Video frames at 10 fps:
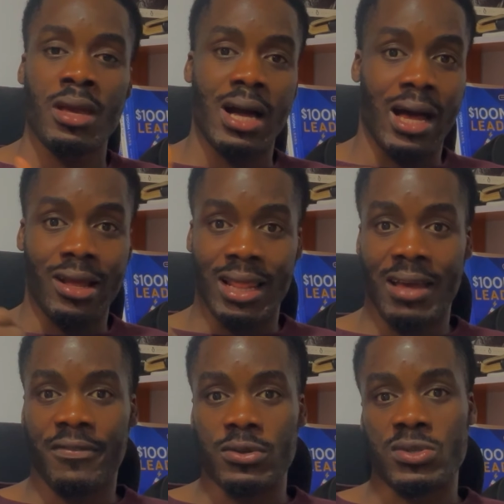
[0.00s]
and you learn
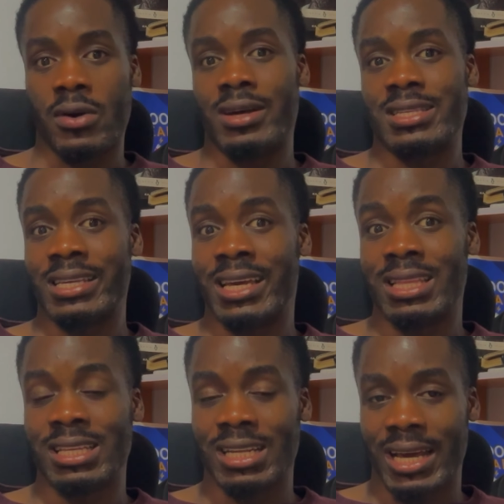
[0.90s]
for 2 hours again
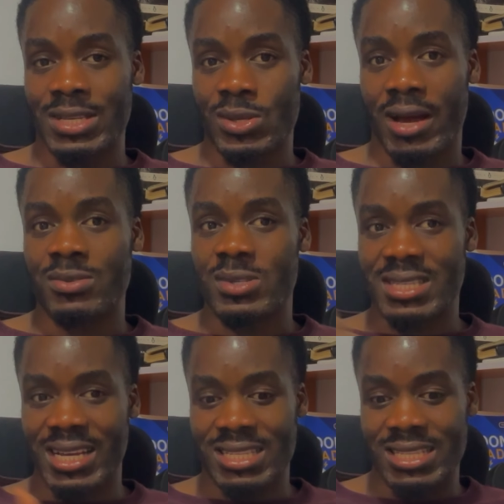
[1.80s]
in the night. So you have to
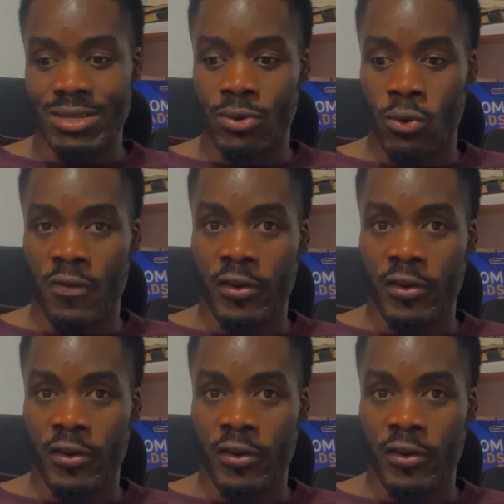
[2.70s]
set the goal for